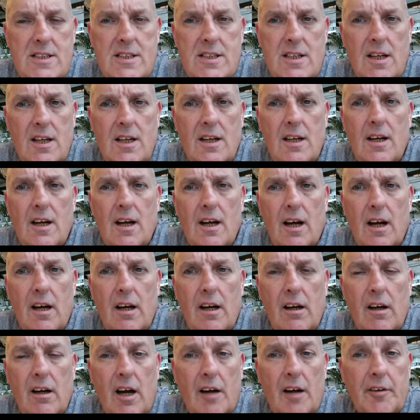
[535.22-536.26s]
I have a
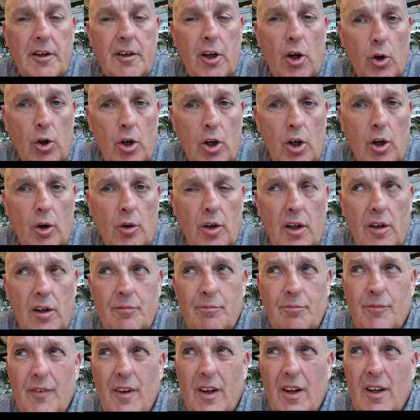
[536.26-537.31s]
Coca-Cola
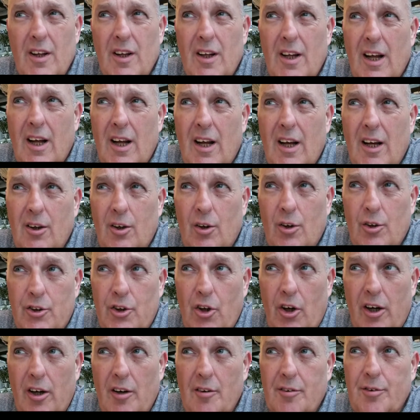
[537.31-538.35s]
or diet
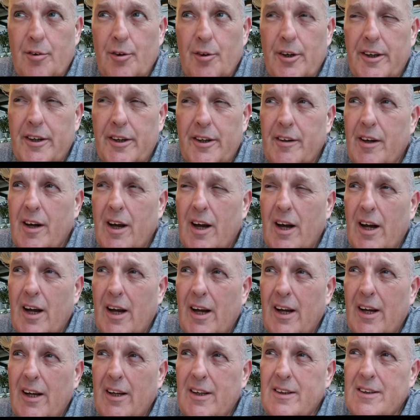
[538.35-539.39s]
free, and
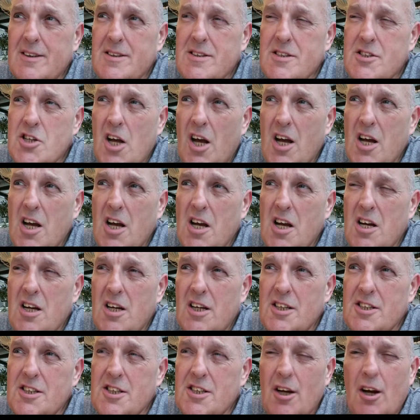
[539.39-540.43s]
it's
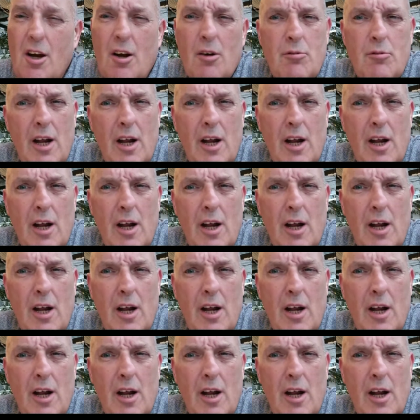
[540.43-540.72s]
around about